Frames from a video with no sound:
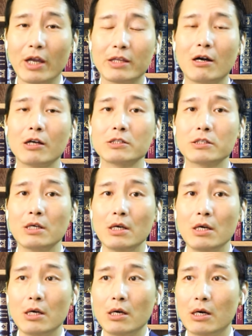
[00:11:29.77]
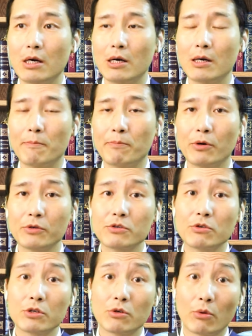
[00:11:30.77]
You cannot
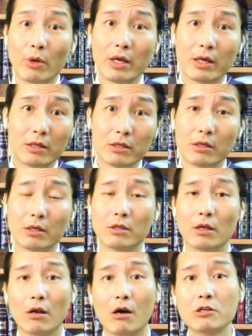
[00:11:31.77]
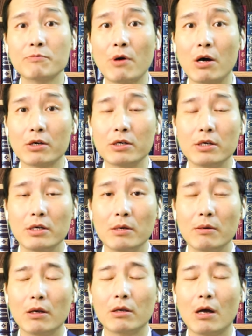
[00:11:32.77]
put your urine in the lunchbox
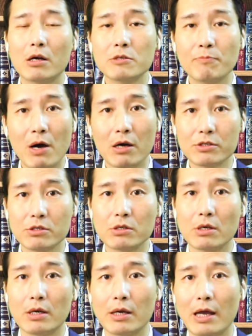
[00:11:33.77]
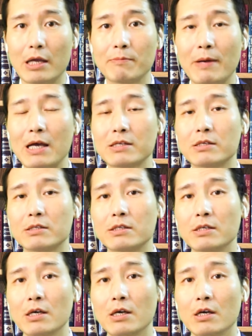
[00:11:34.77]
and pass
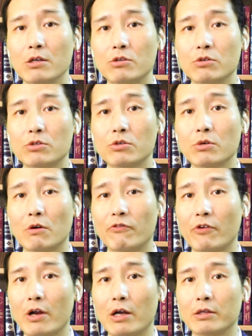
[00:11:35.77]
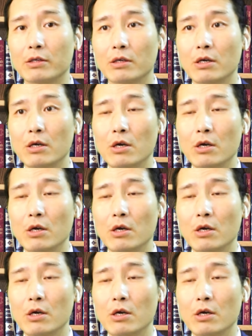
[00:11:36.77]
it to your friend.